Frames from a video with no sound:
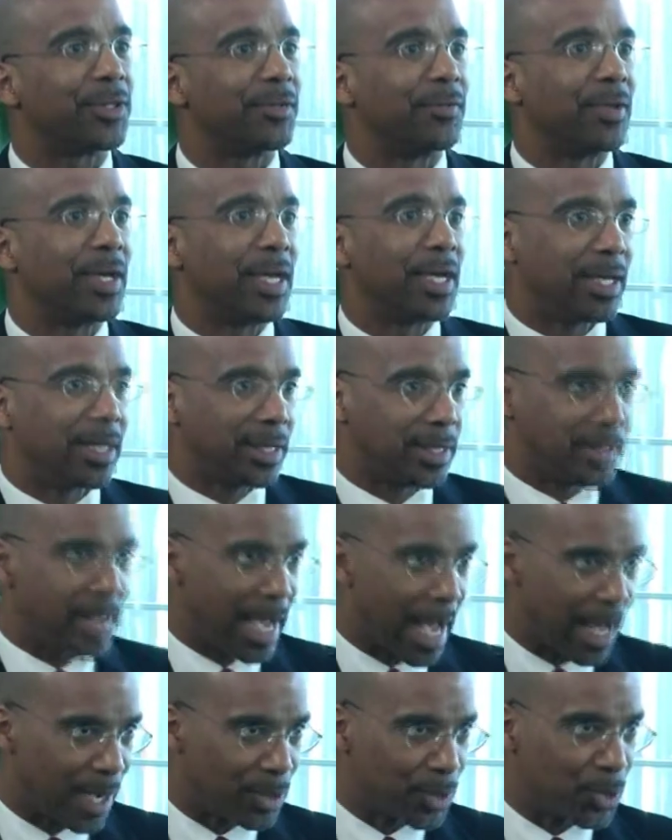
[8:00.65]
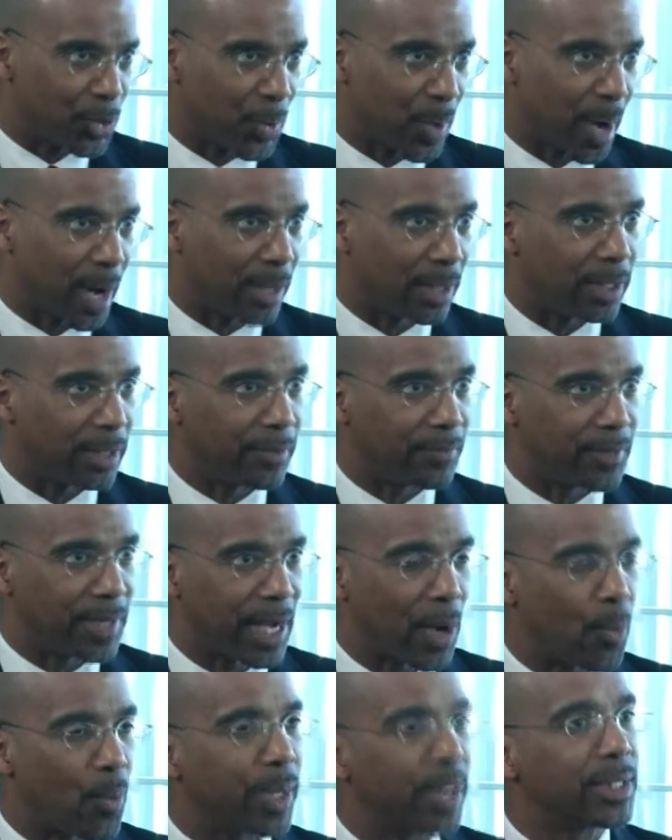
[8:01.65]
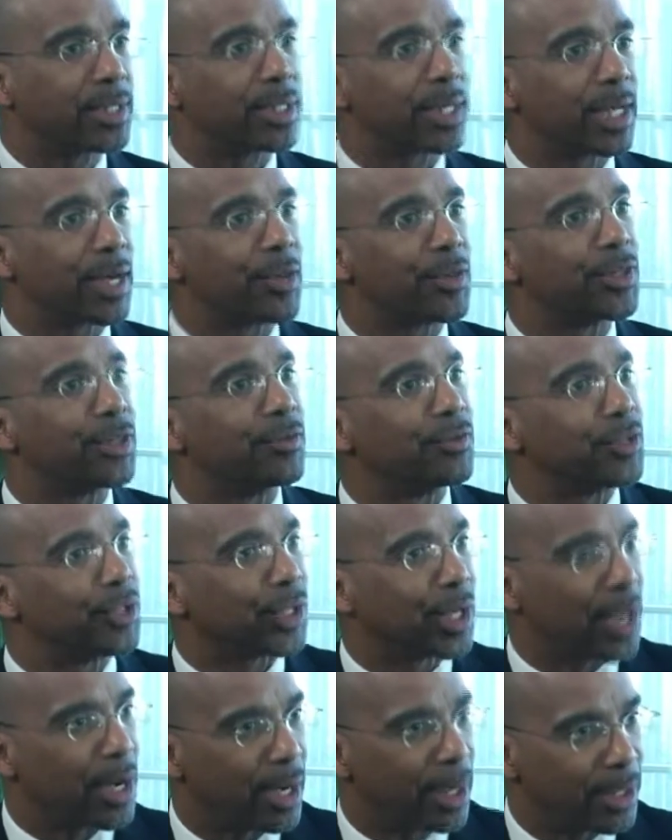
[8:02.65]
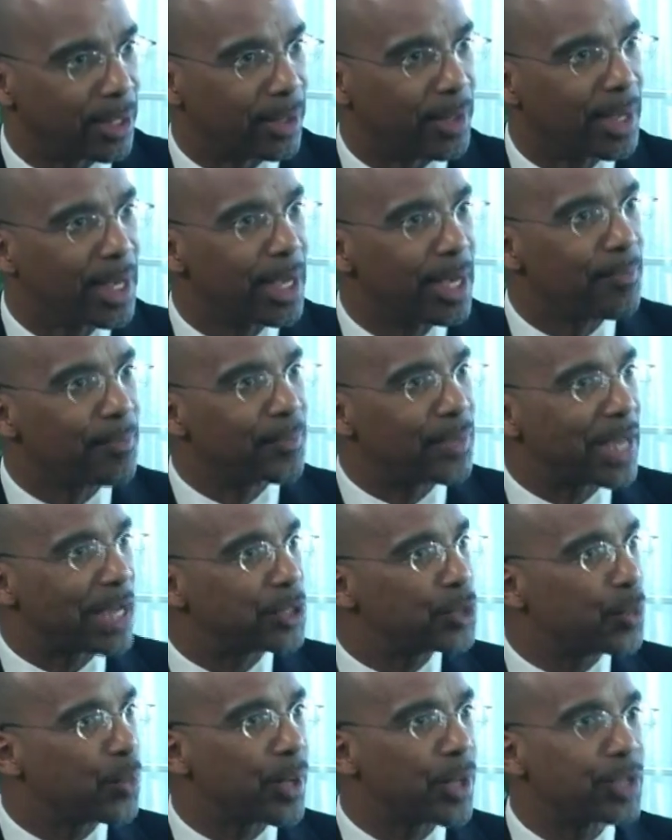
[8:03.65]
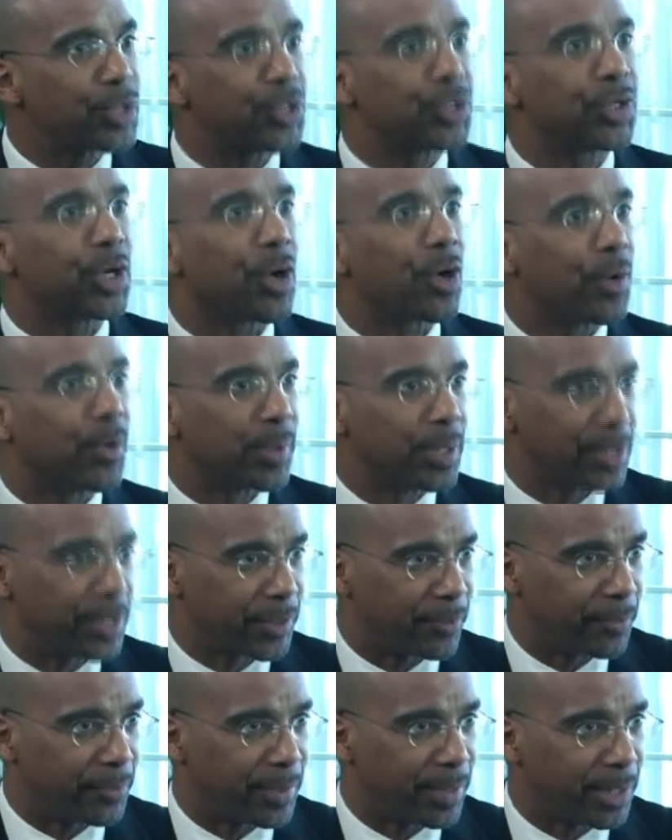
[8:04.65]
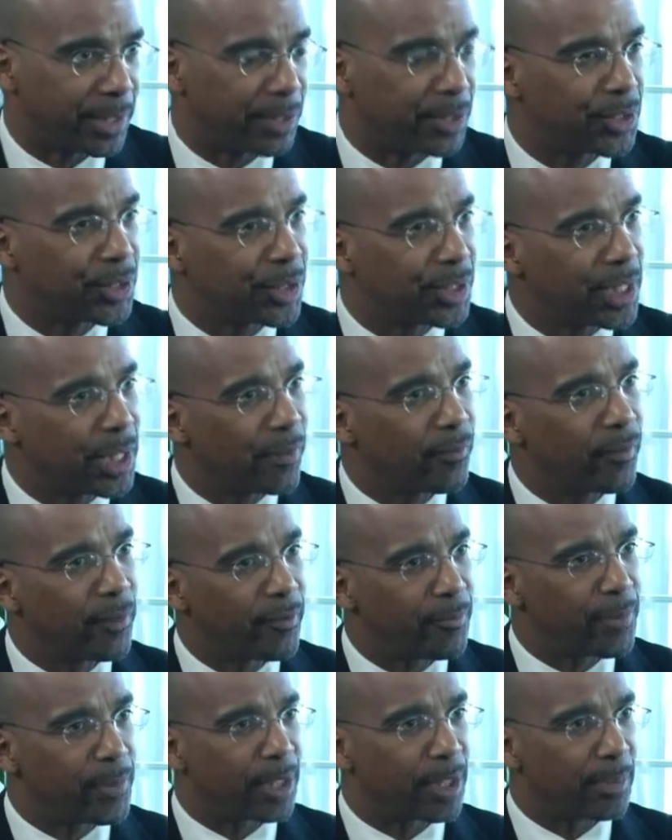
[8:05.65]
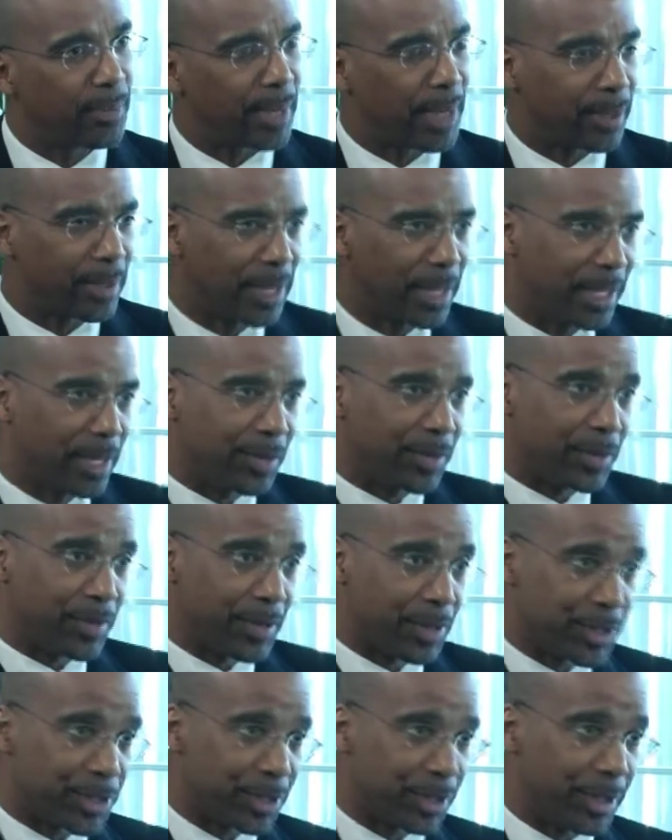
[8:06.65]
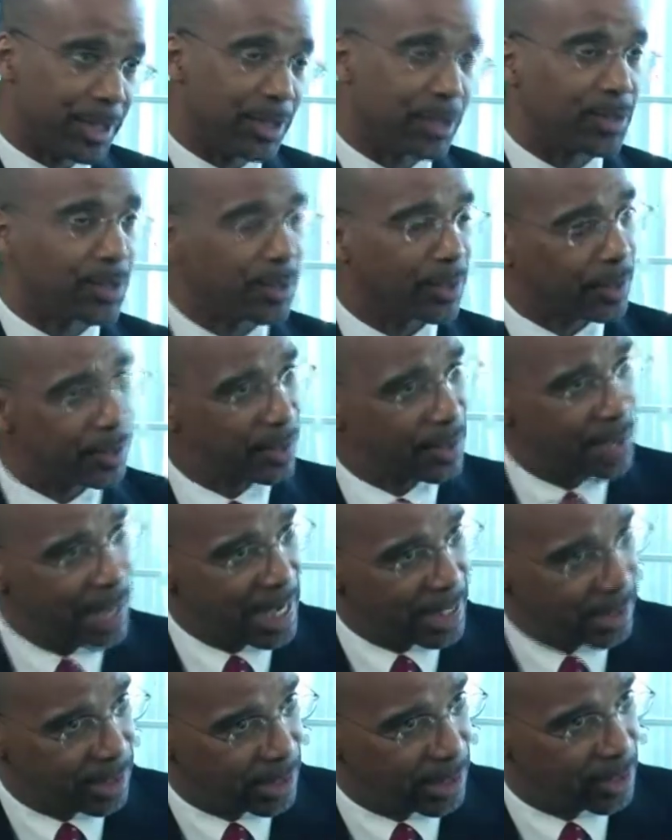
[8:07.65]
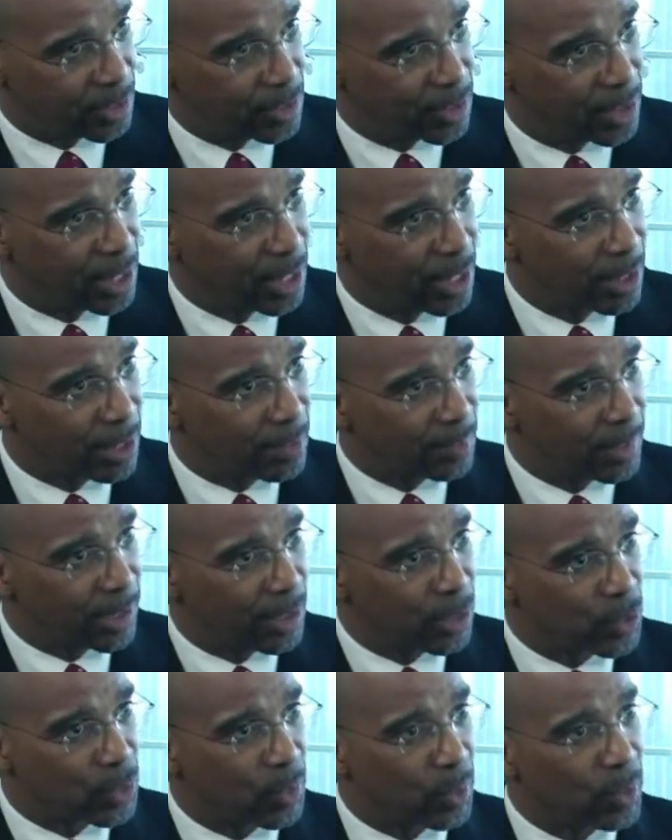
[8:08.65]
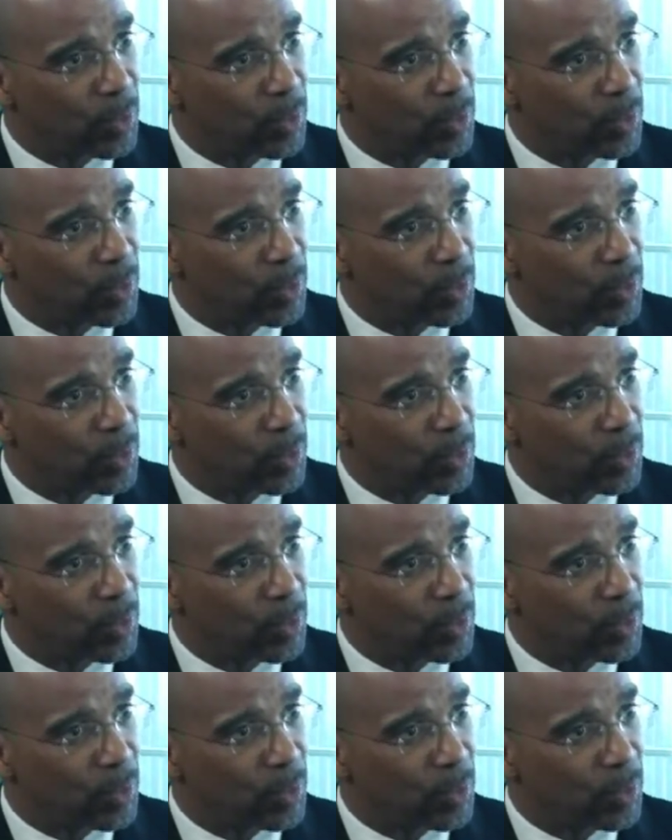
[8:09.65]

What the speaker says: of Dallas, where I live now? What is the health of Chicago? That's where it should always have been. It should never have been about this niche or that niche, because we